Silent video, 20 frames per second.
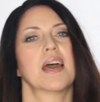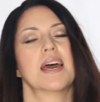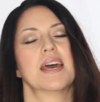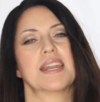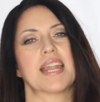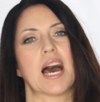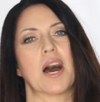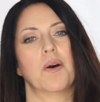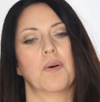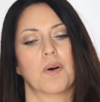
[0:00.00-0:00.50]

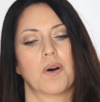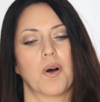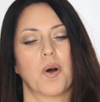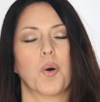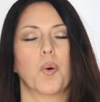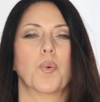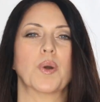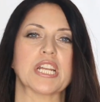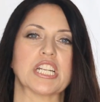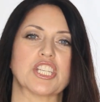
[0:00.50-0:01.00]
Now,
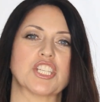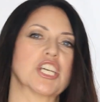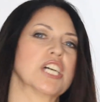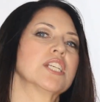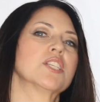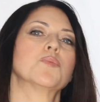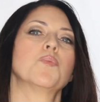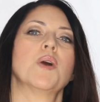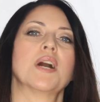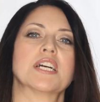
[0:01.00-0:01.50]
we
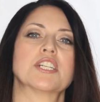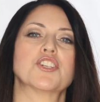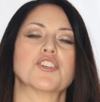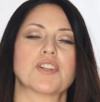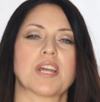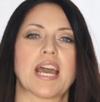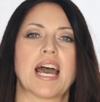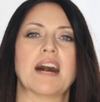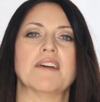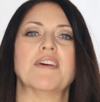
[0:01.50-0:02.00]
just want you
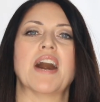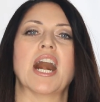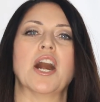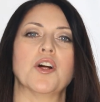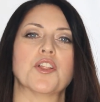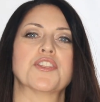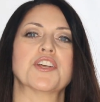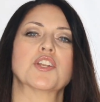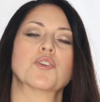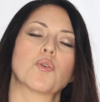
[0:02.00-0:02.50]
to have
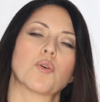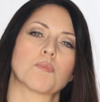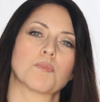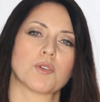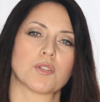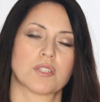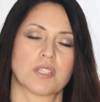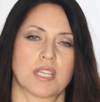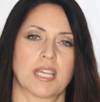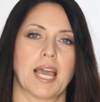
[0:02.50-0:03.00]
healthy,
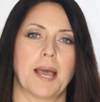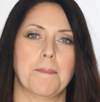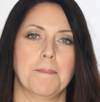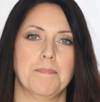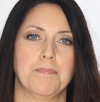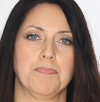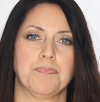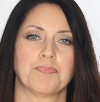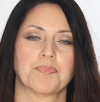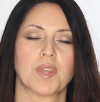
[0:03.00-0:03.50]
normal
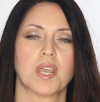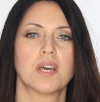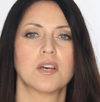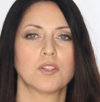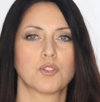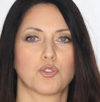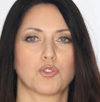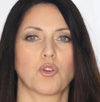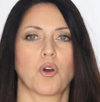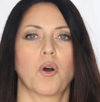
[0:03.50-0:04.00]
skin.
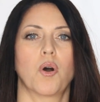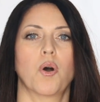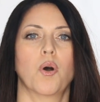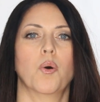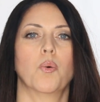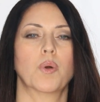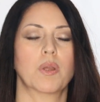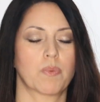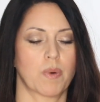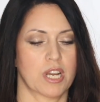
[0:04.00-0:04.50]

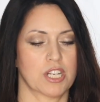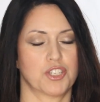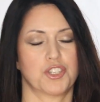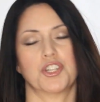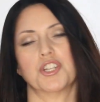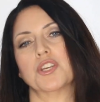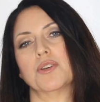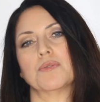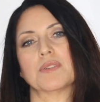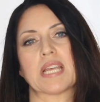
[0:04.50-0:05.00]
So we want
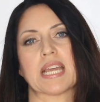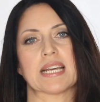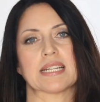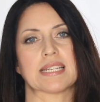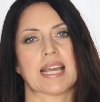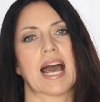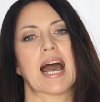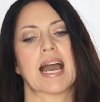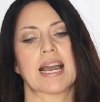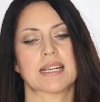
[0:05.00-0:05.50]
you to use
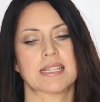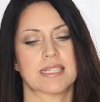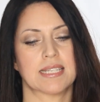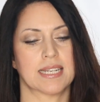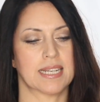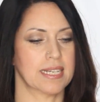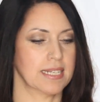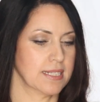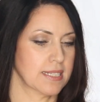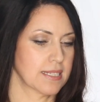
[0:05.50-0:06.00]

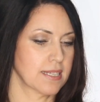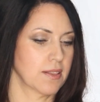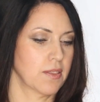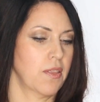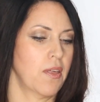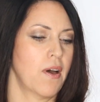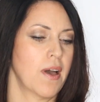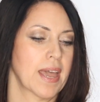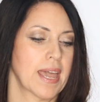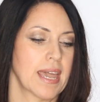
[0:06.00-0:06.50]
antioxidants
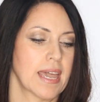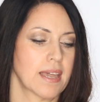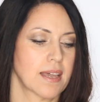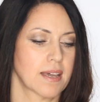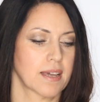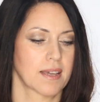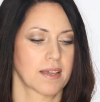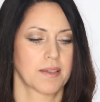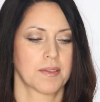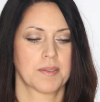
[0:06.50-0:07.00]
like
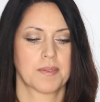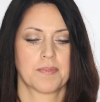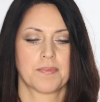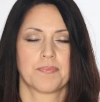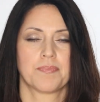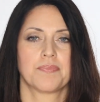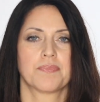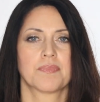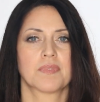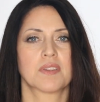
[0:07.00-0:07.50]

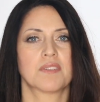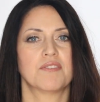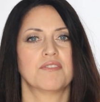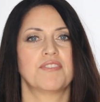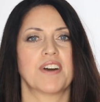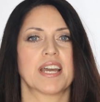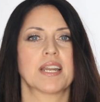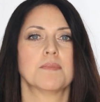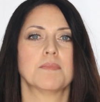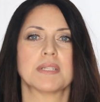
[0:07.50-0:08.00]

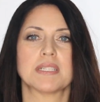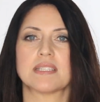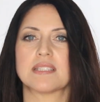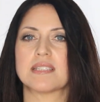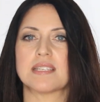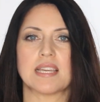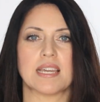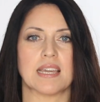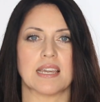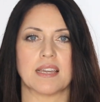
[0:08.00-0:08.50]
vitamin
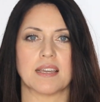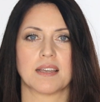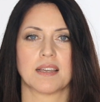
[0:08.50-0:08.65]
C